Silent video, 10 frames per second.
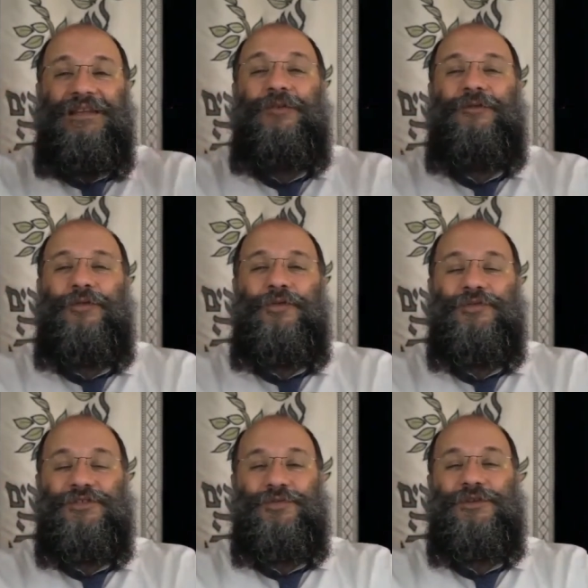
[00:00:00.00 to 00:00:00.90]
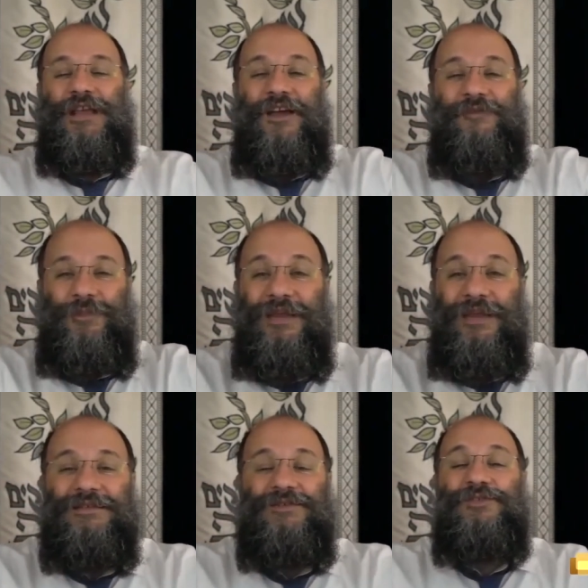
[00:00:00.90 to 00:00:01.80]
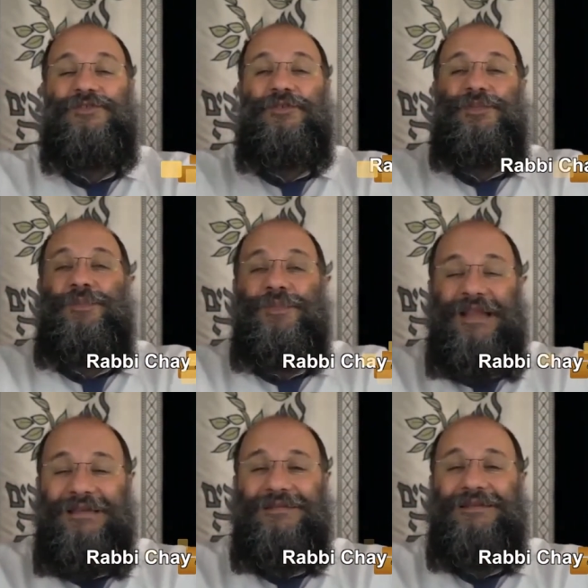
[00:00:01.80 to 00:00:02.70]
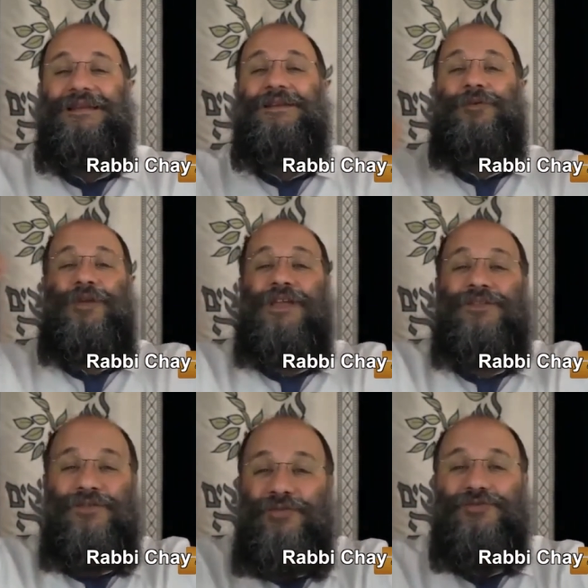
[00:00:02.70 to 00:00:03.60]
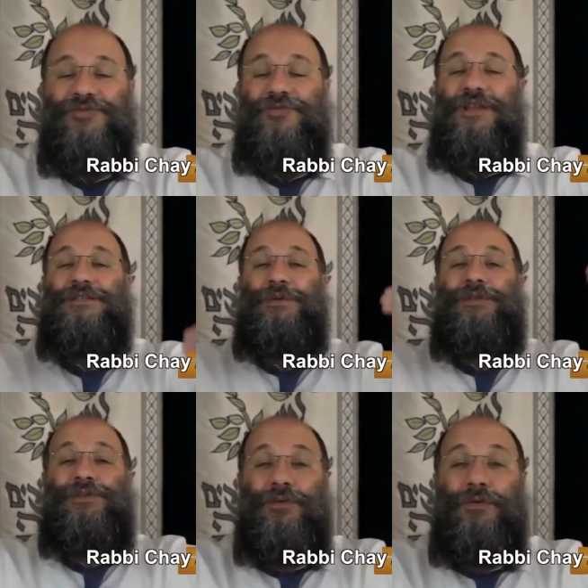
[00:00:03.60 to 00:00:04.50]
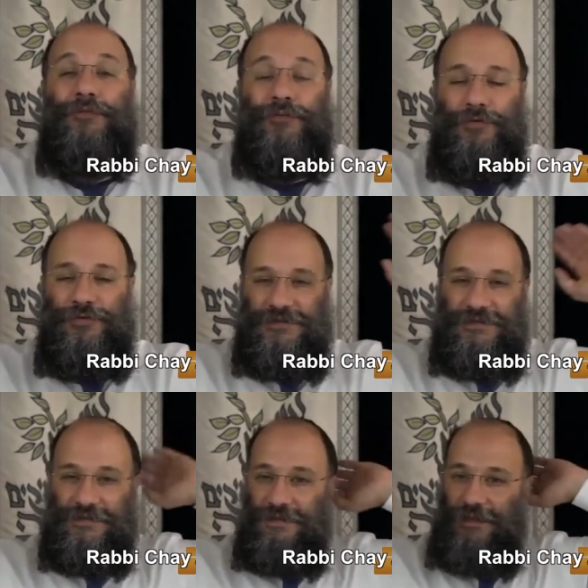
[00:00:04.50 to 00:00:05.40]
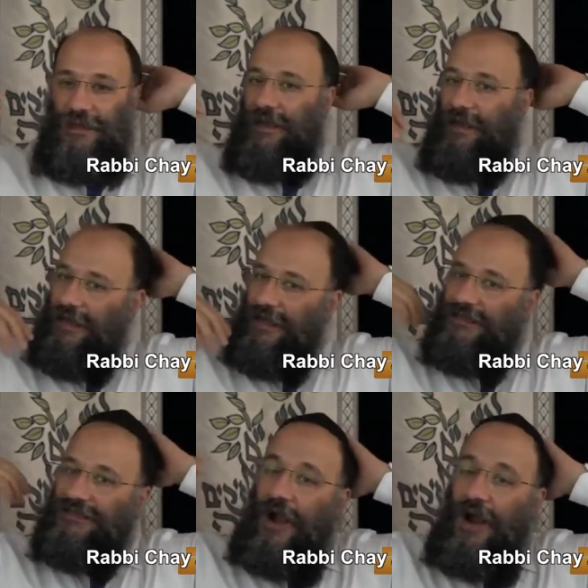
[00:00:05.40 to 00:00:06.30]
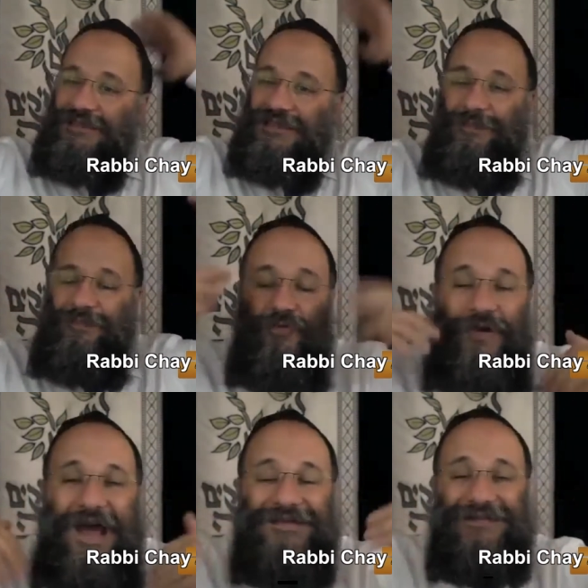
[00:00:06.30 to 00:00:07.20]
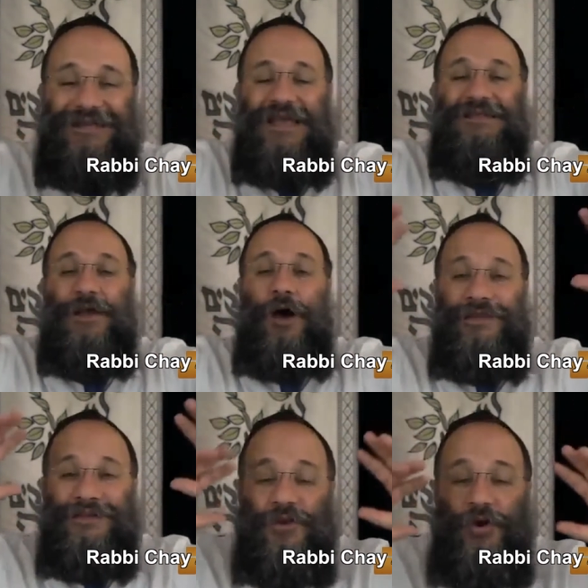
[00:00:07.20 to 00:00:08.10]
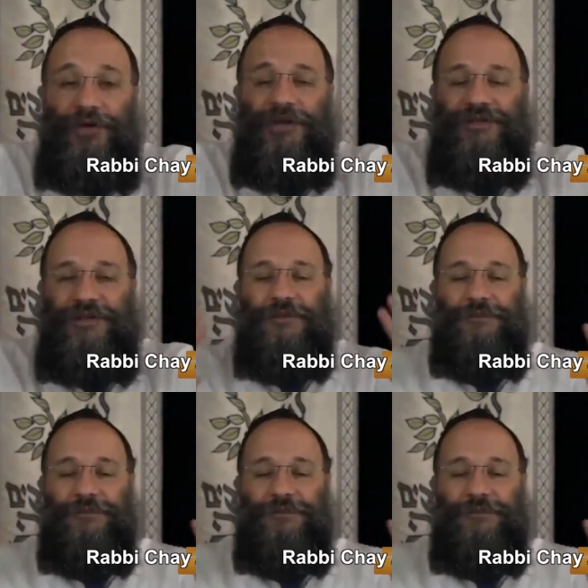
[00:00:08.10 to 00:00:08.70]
of fruits which have pits which could be planted and create new trees with new fruits. It starts a process of eternity.